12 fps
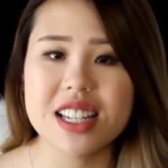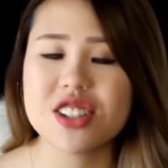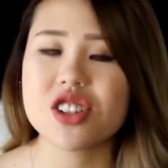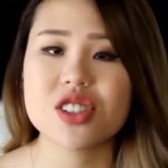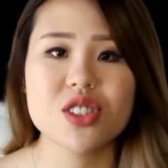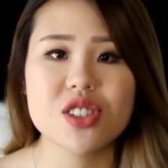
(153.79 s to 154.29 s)
It's
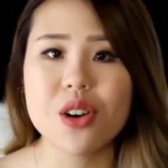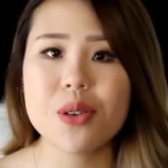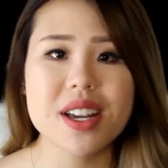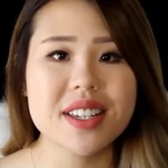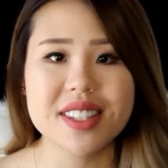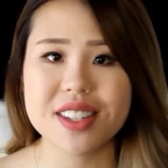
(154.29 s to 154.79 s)
just so
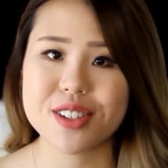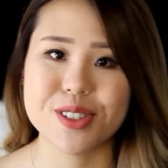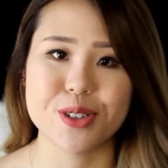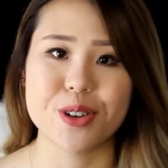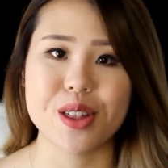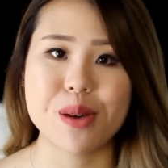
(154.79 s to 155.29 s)
easy to
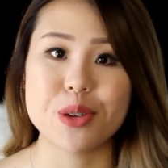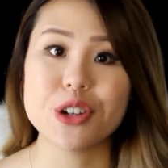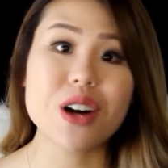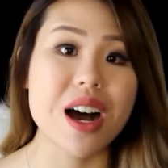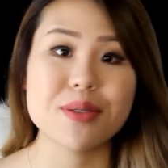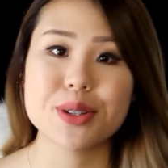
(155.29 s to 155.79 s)
store them. You
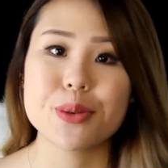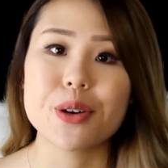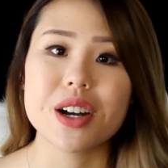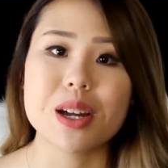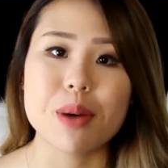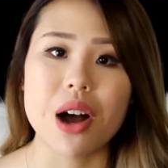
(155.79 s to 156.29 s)
don't have to
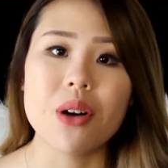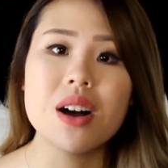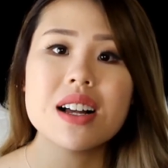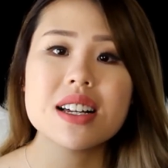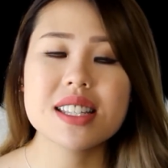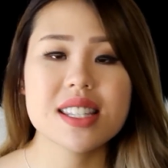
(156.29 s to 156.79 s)
worry about
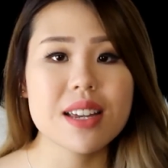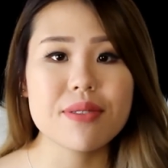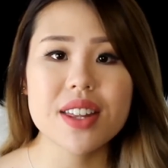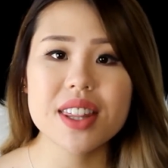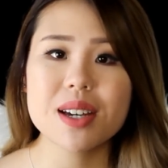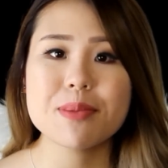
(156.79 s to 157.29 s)

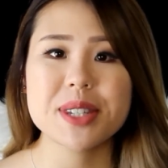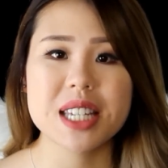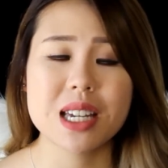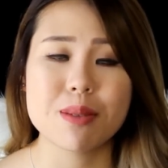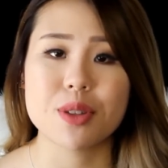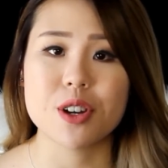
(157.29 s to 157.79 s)
stuffing them to
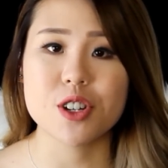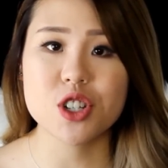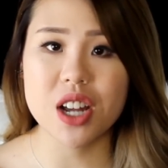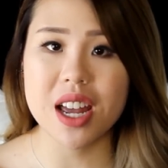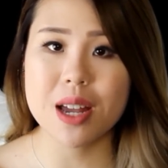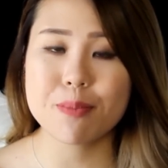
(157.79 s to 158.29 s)
keep their
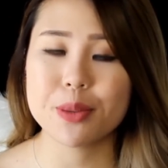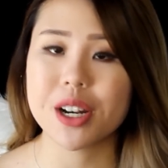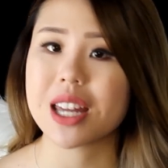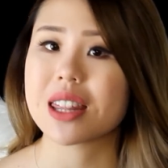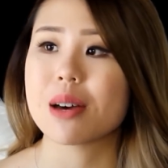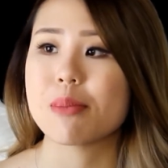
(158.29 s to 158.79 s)
shape,
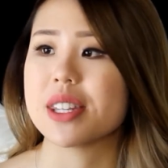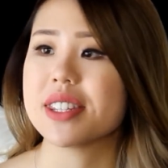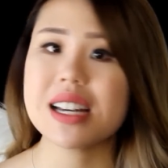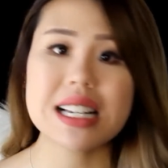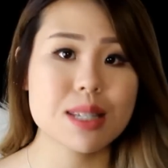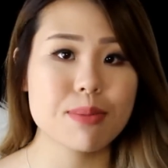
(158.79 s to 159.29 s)
putting them in
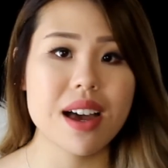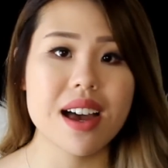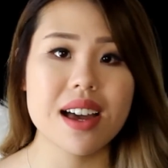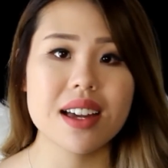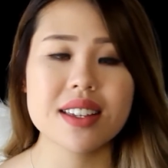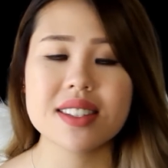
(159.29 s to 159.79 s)
dust
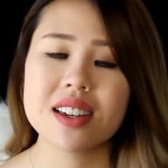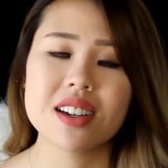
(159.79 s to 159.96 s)
bags.